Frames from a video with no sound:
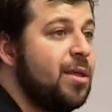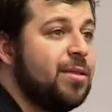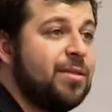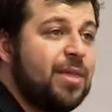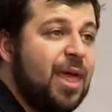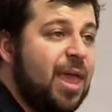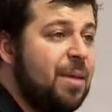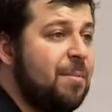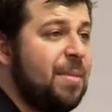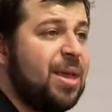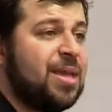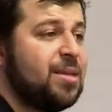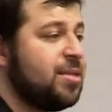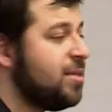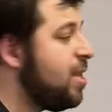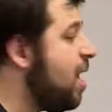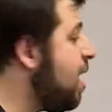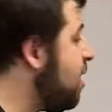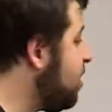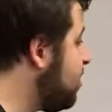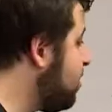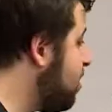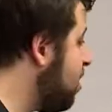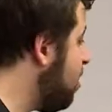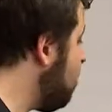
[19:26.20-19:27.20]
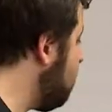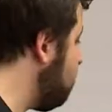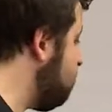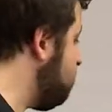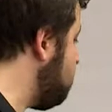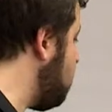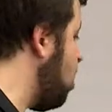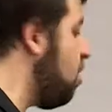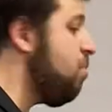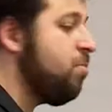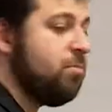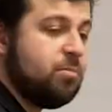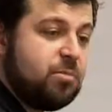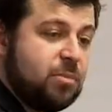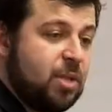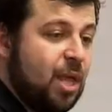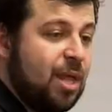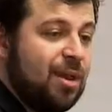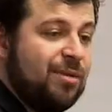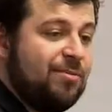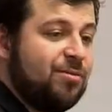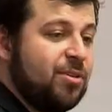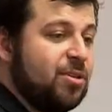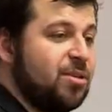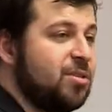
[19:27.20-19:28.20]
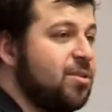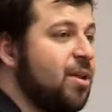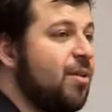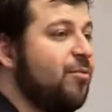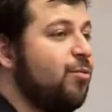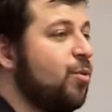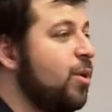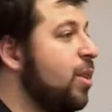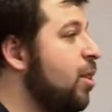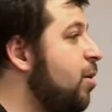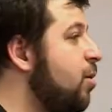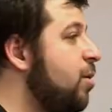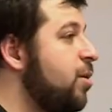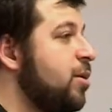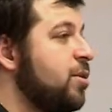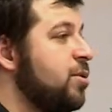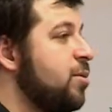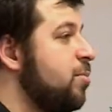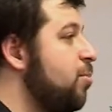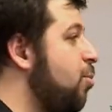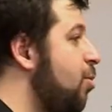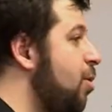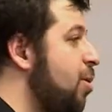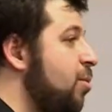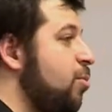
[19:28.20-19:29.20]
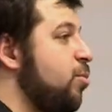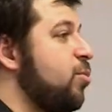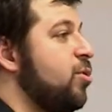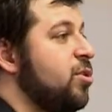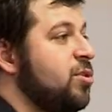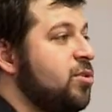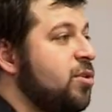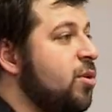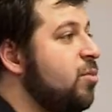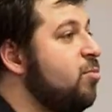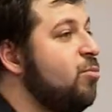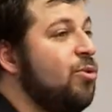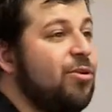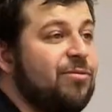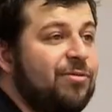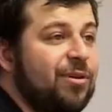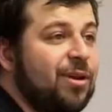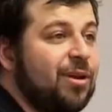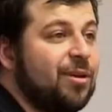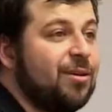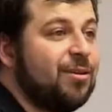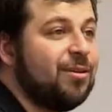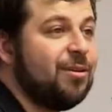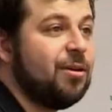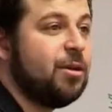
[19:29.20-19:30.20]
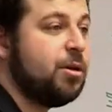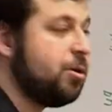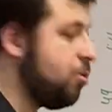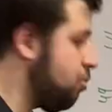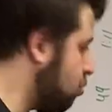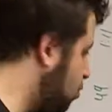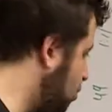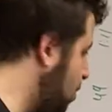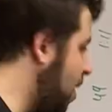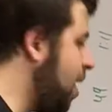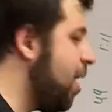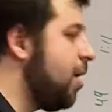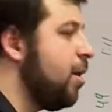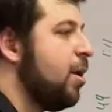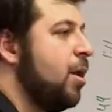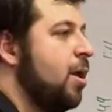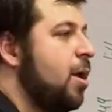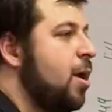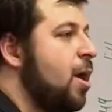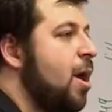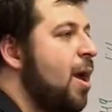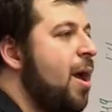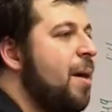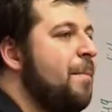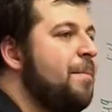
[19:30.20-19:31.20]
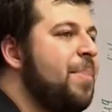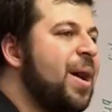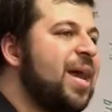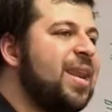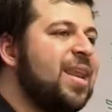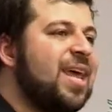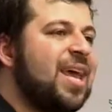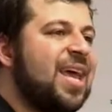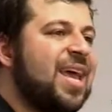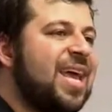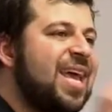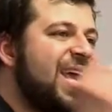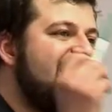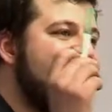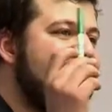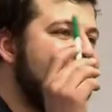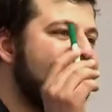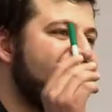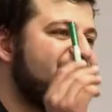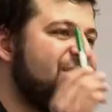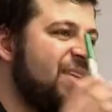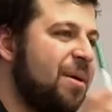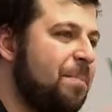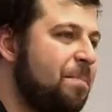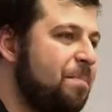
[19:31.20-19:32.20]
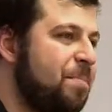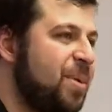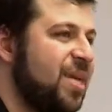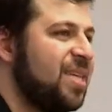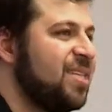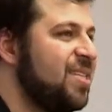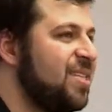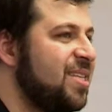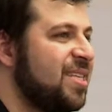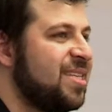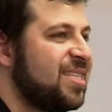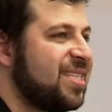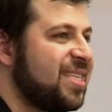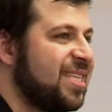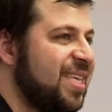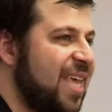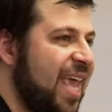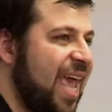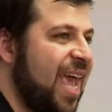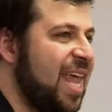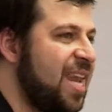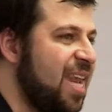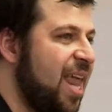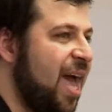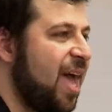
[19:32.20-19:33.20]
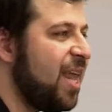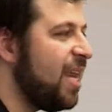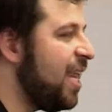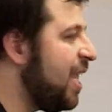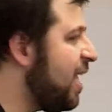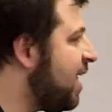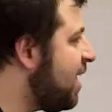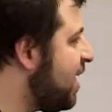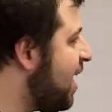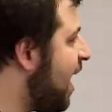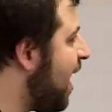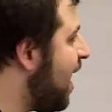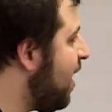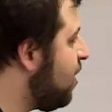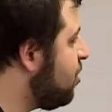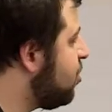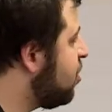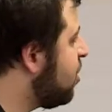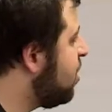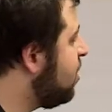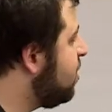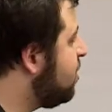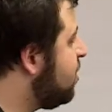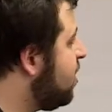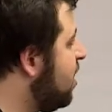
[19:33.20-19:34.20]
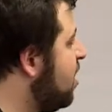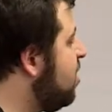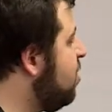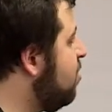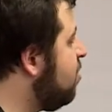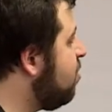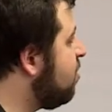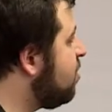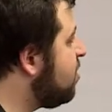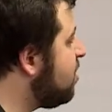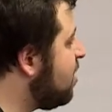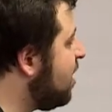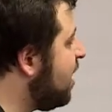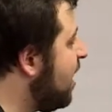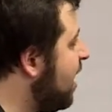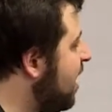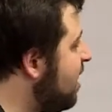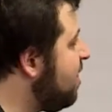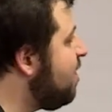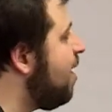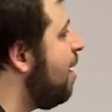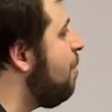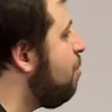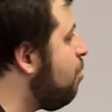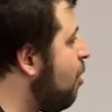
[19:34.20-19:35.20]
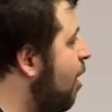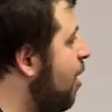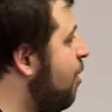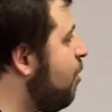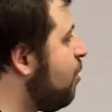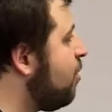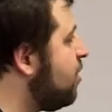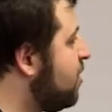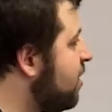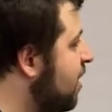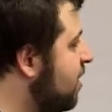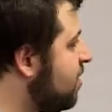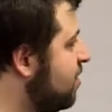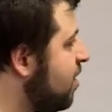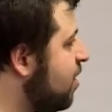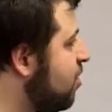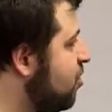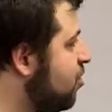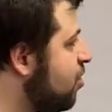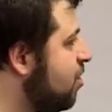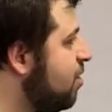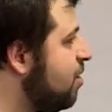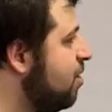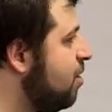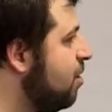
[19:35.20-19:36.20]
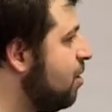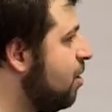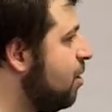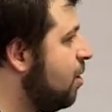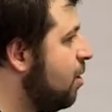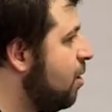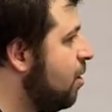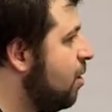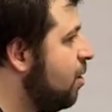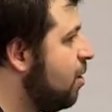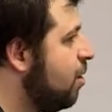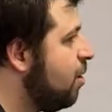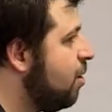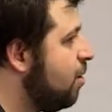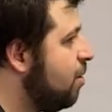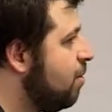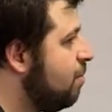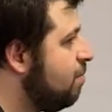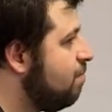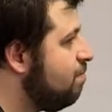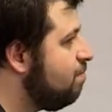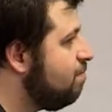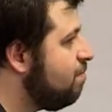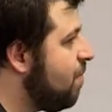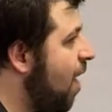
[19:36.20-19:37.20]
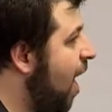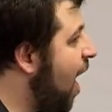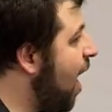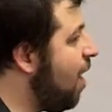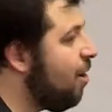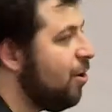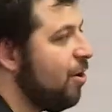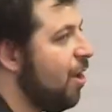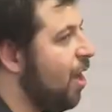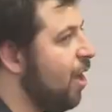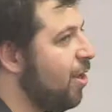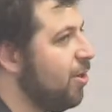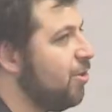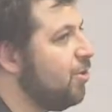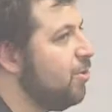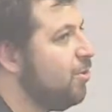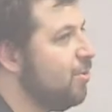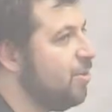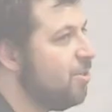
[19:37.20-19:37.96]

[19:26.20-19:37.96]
They may say still, no, none of this stuff we learned is important. We're still moving. Great. But if the business cannot engage continuously in that prioritization, I don't know how to do